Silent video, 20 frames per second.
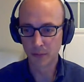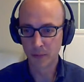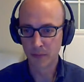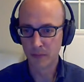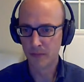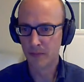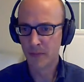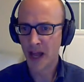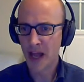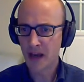
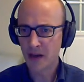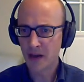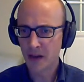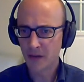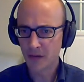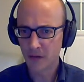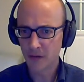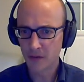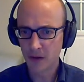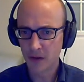
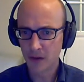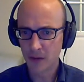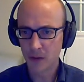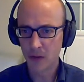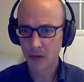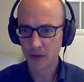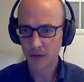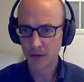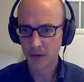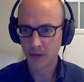bandits, they're
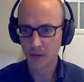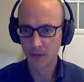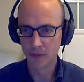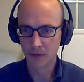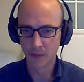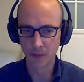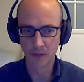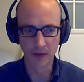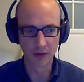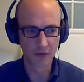called. So
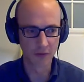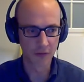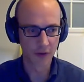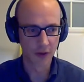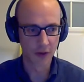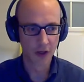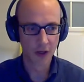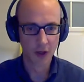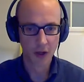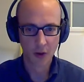
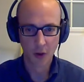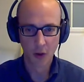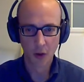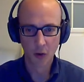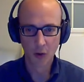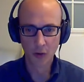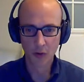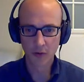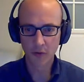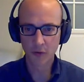these
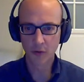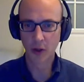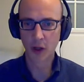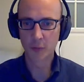old slot